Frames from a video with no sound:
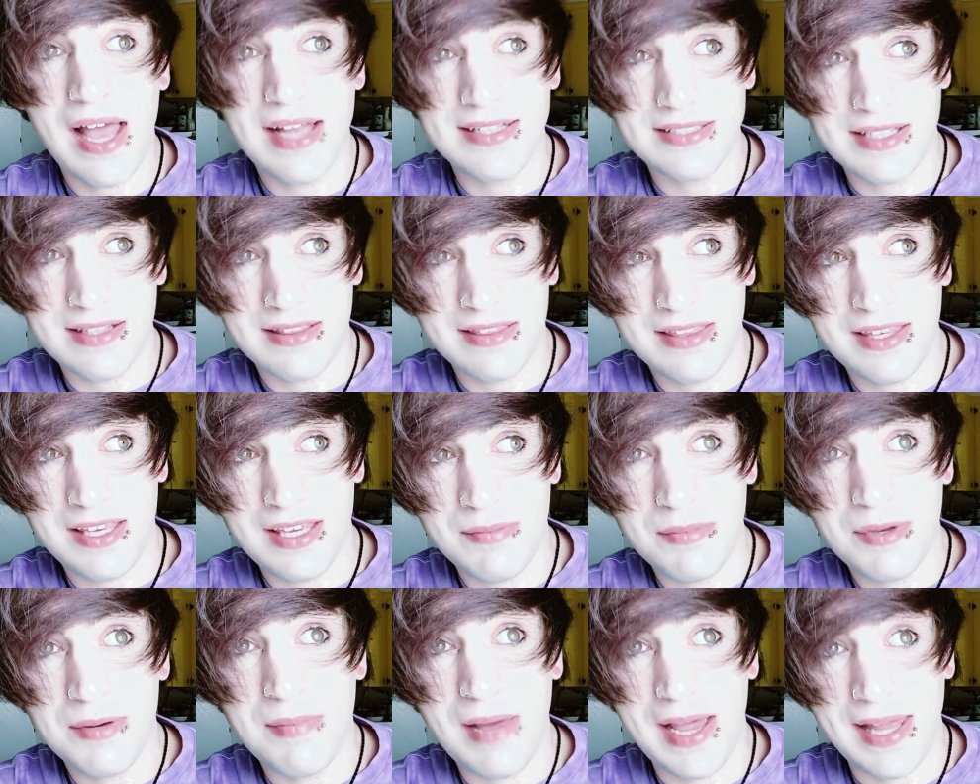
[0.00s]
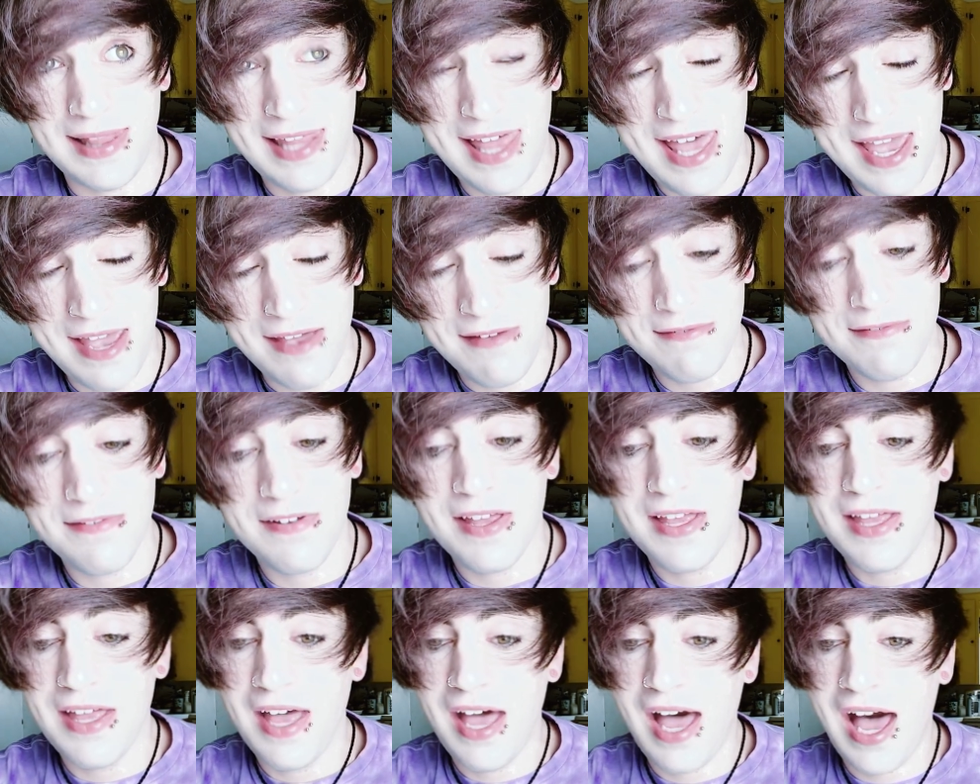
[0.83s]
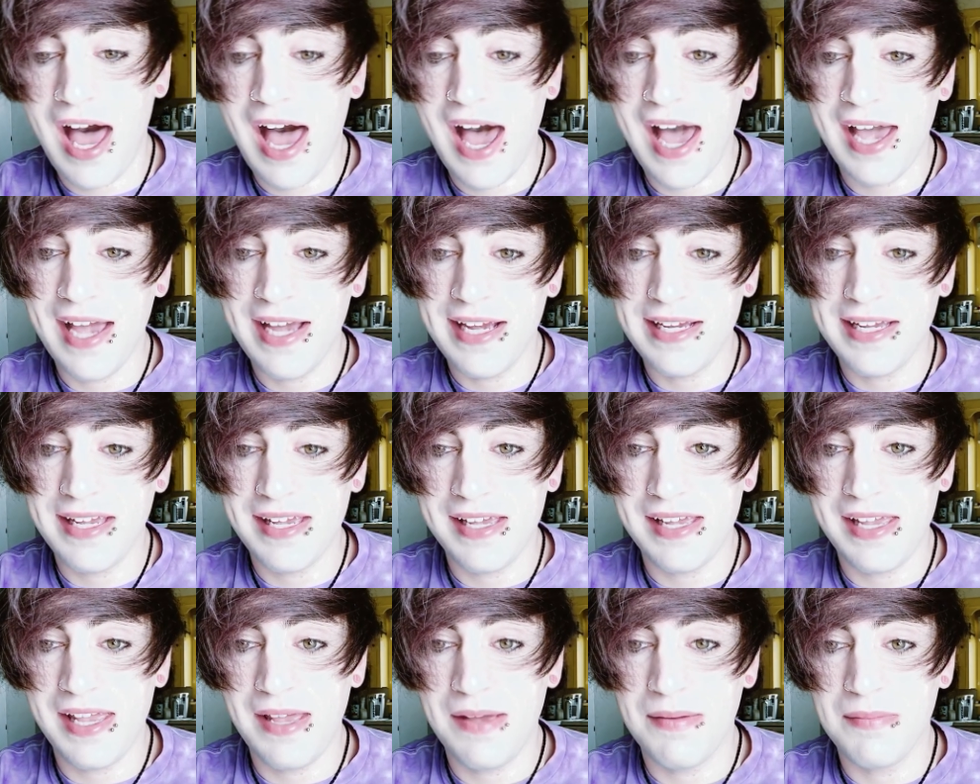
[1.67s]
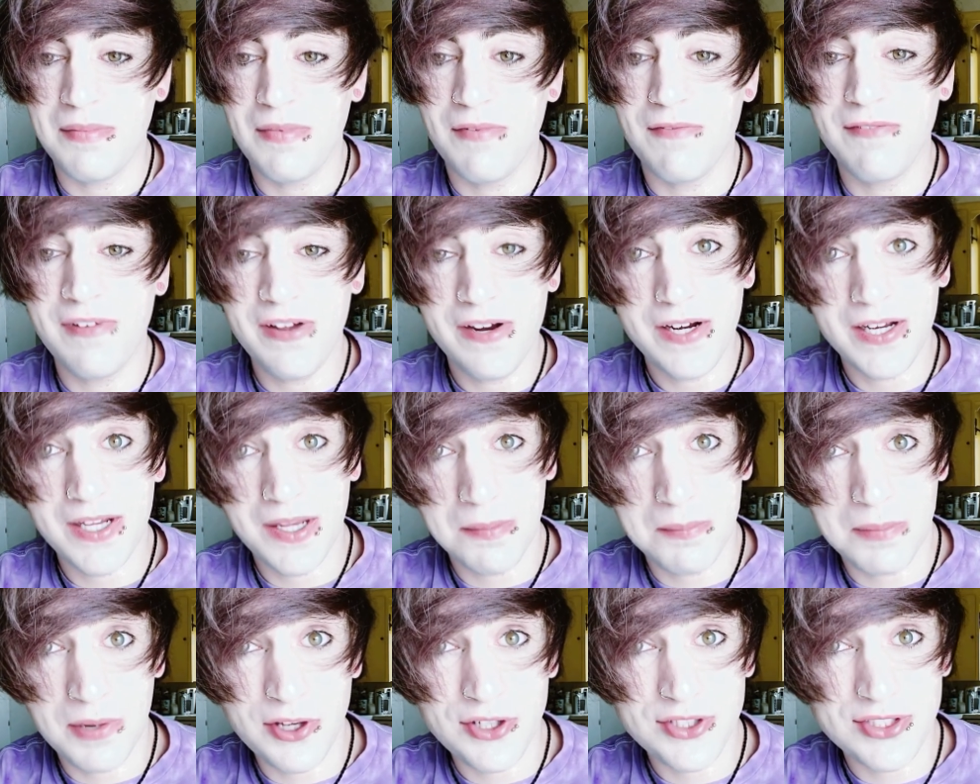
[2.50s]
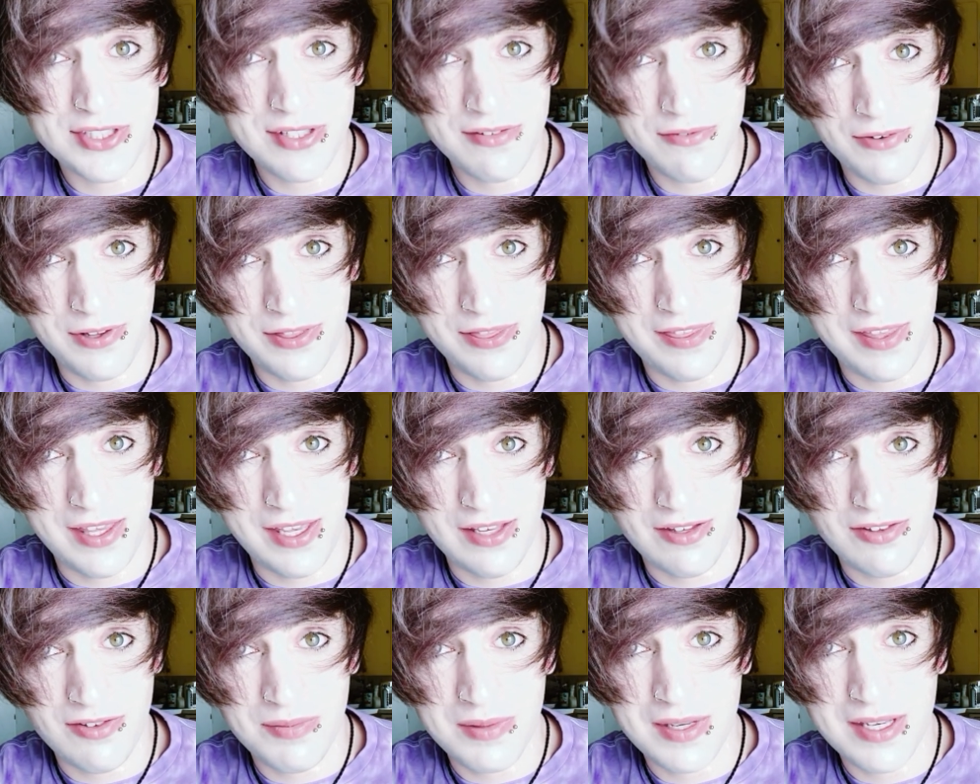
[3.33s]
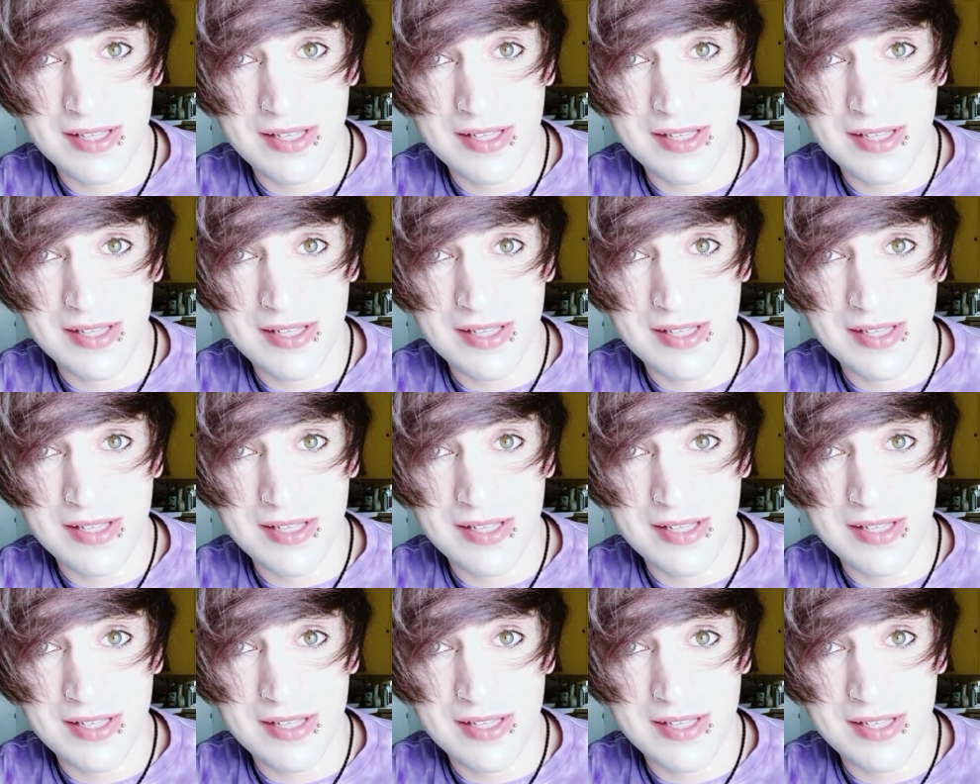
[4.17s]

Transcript: as a theme in my life, I am very compulsive with things